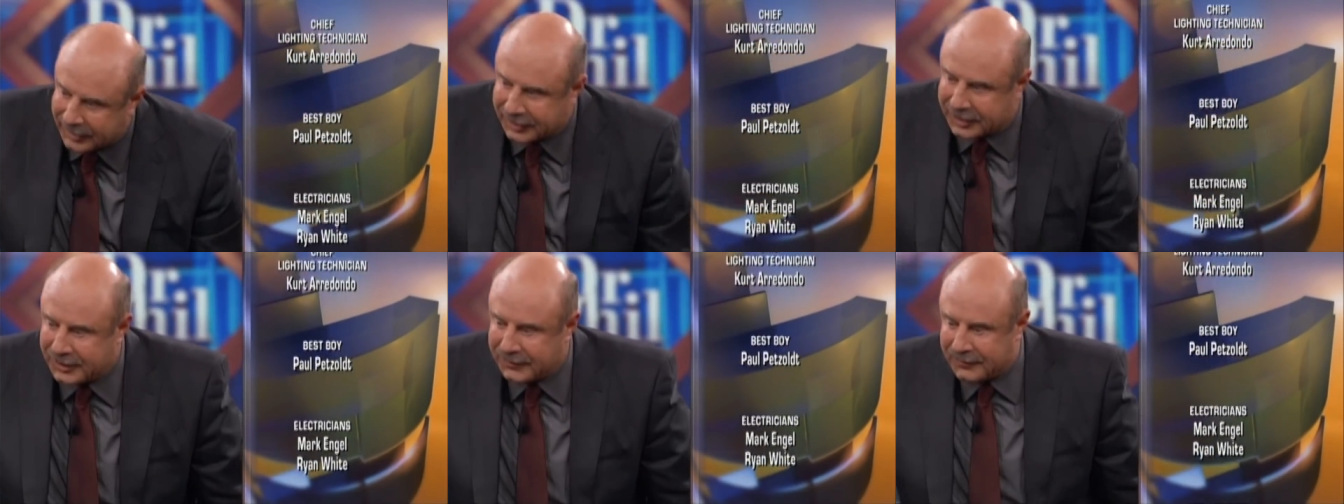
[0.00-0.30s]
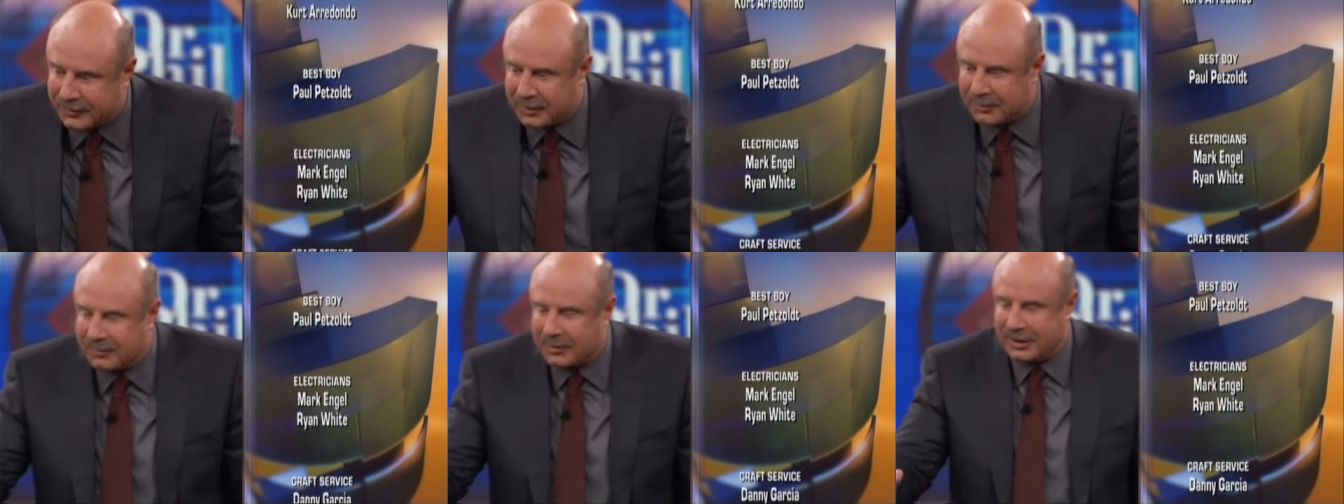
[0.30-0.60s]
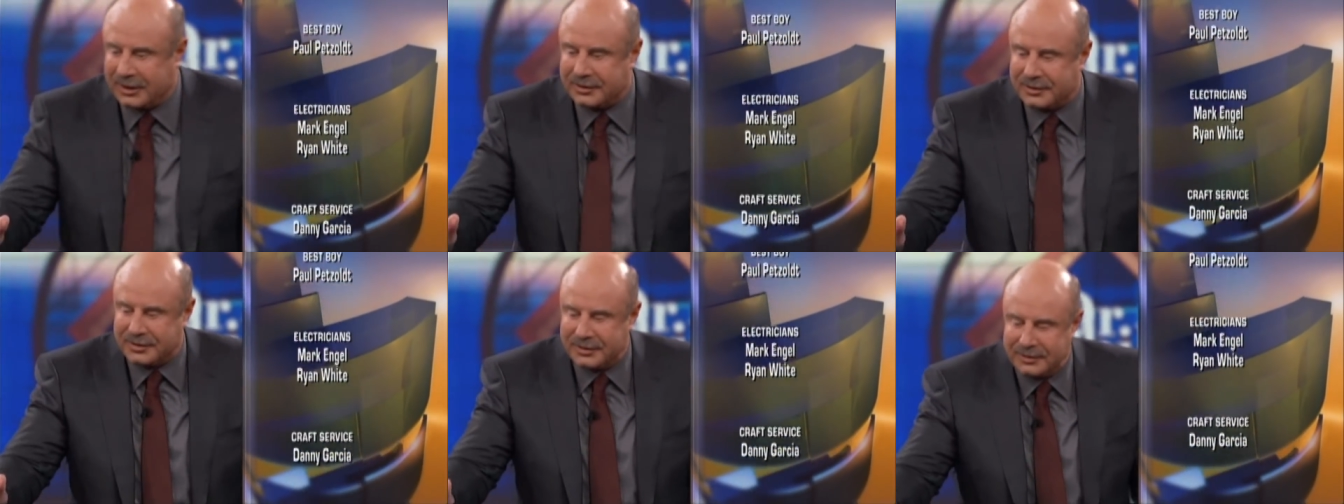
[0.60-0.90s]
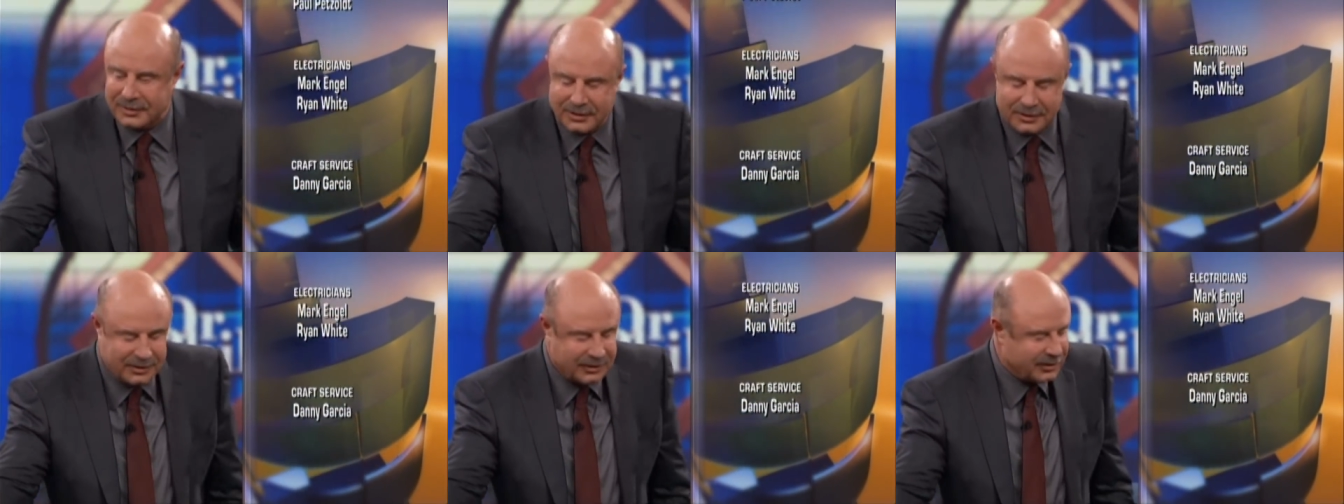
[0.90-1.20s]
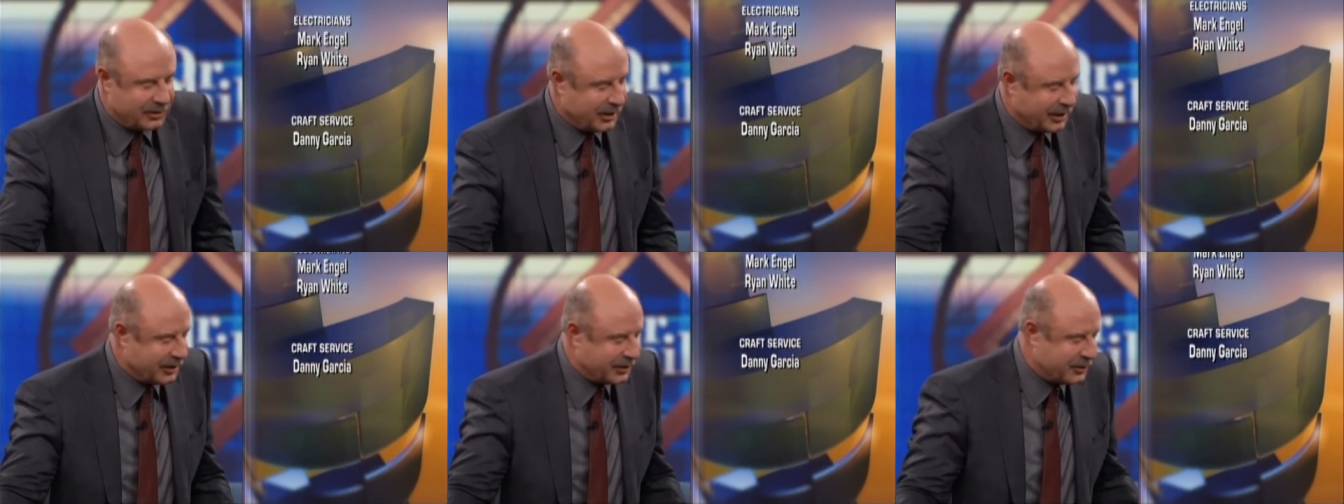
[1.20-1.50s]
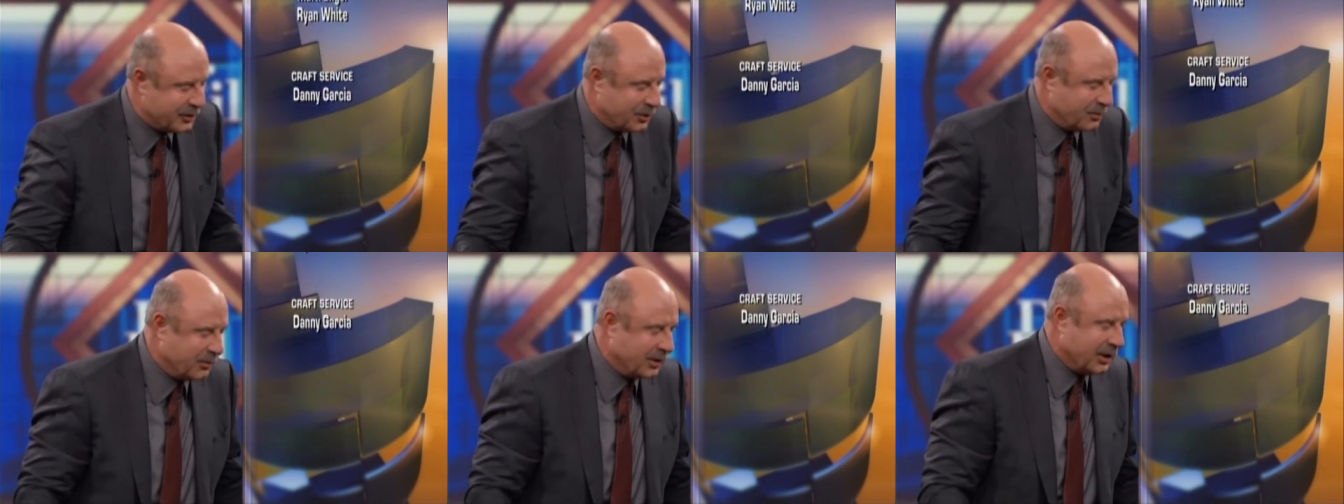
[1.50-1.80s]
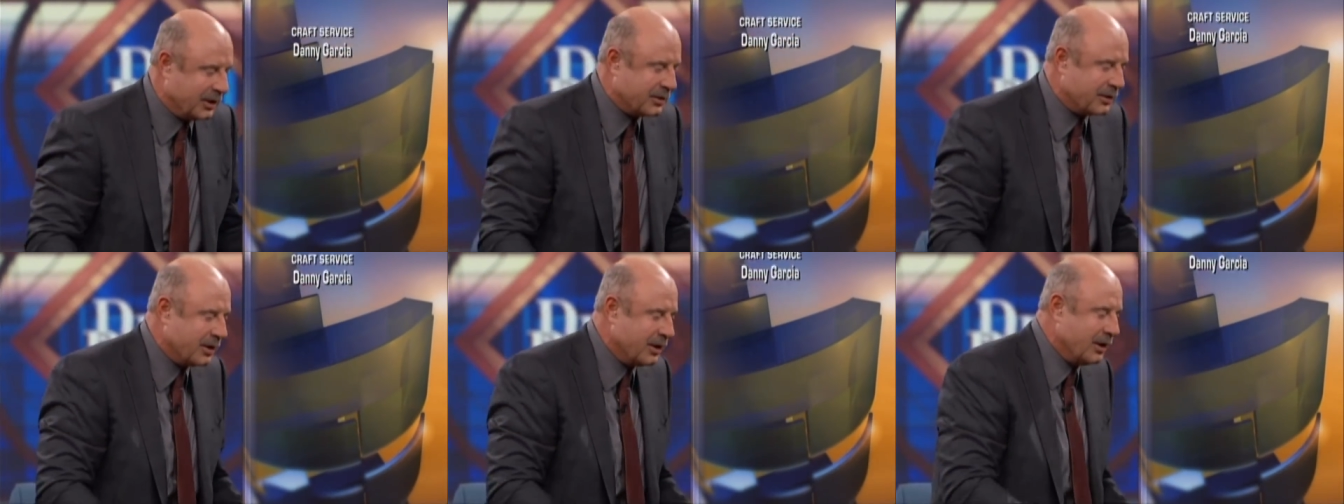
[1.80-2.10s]
Thank you very much. Thanks so
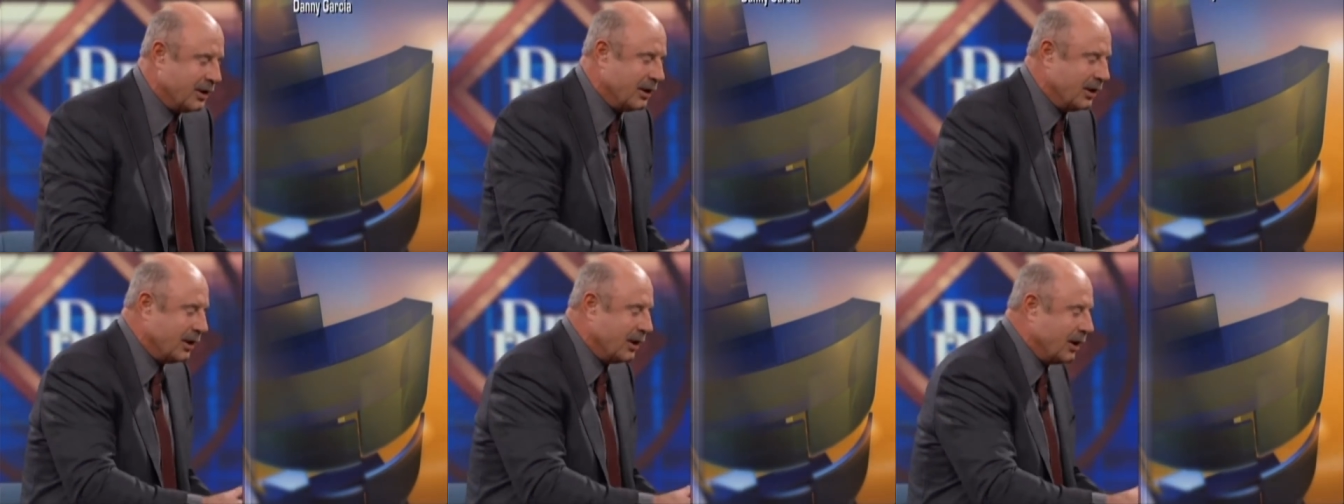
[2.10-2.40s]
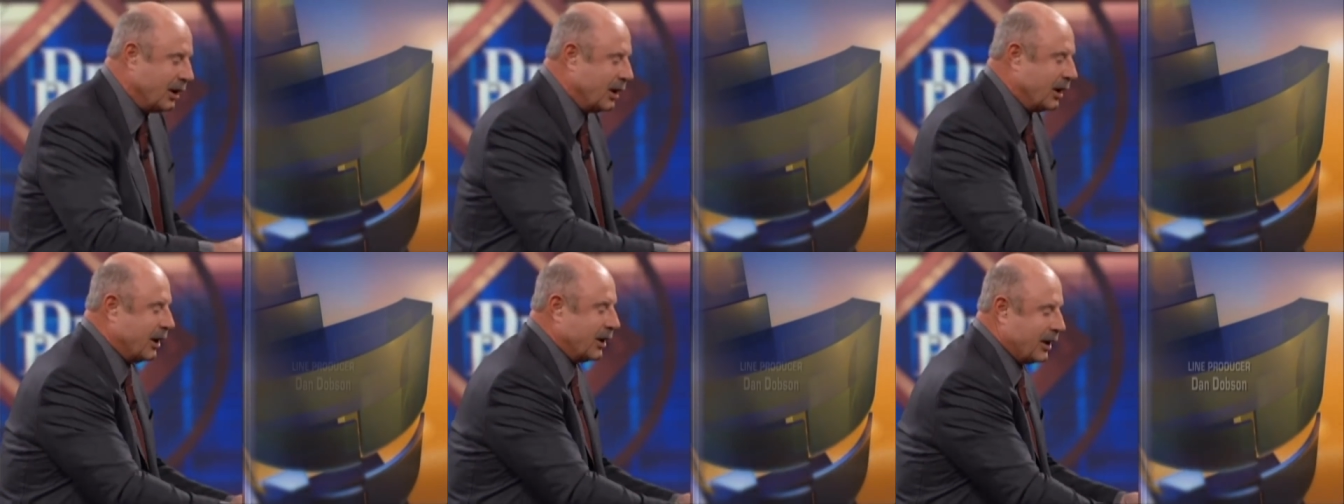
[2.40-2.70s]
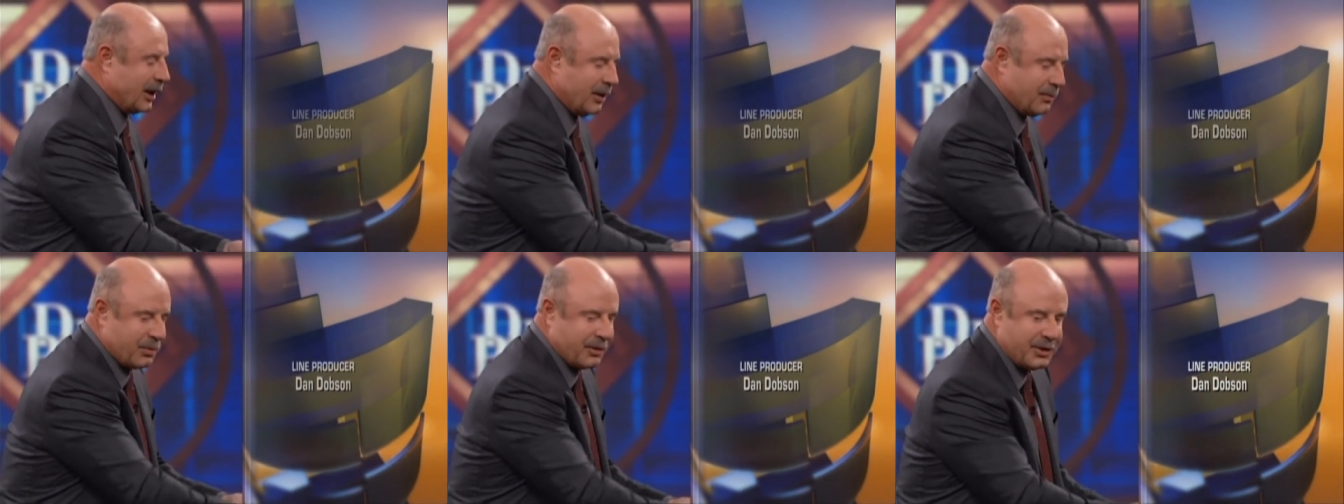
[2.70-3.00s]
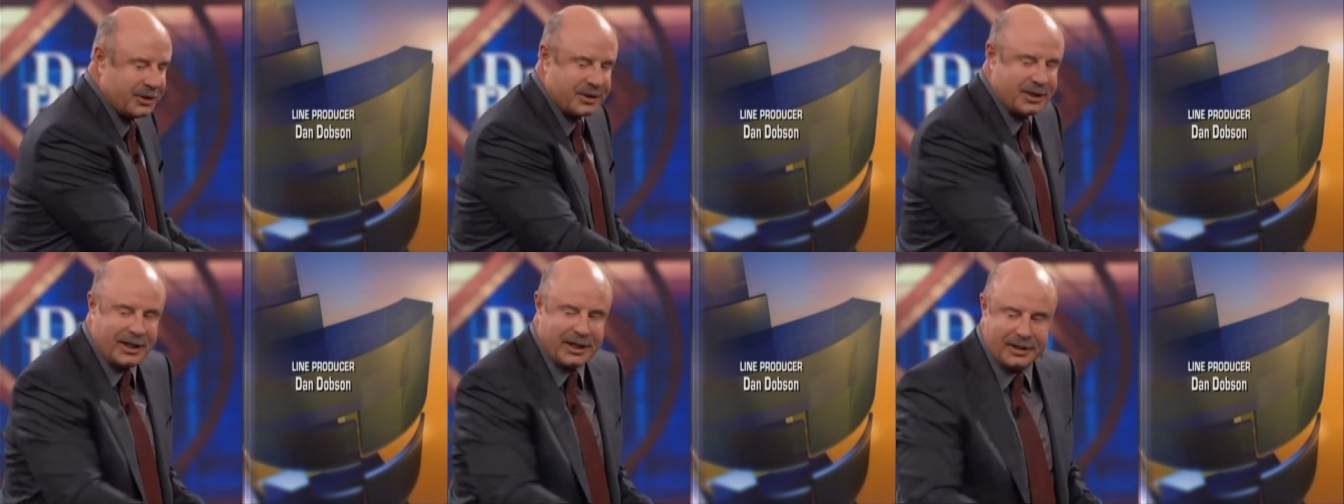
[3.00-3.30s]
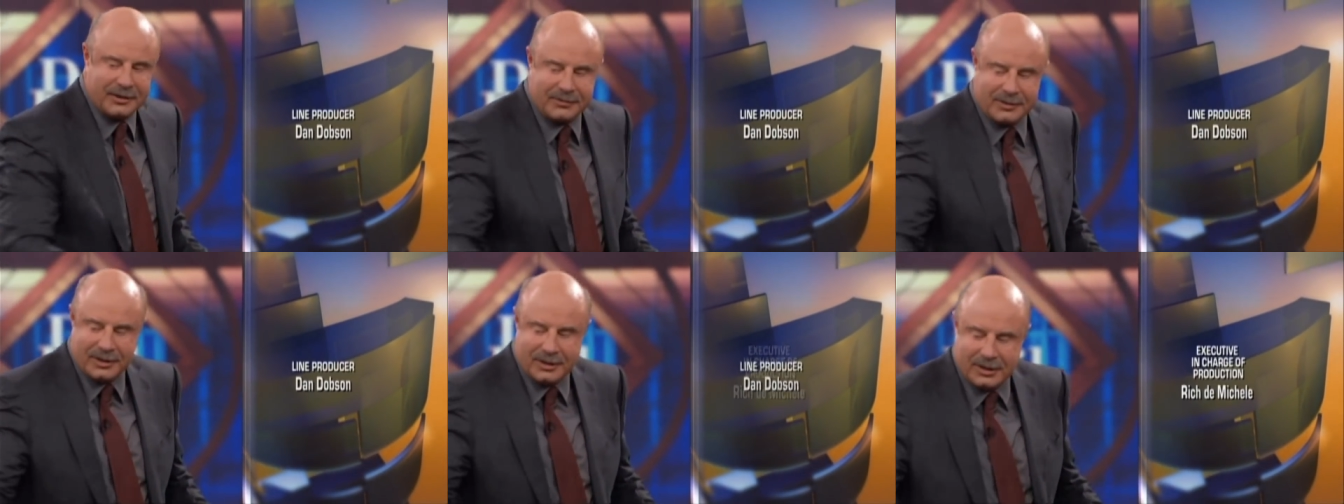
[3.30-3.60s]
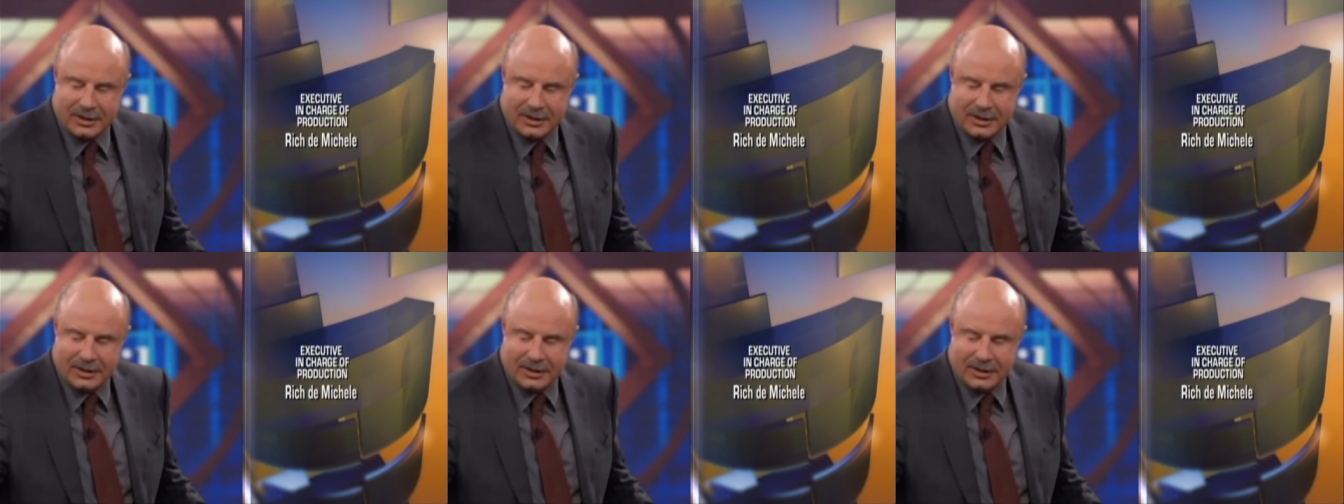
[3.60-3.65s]
much. I appreciate it.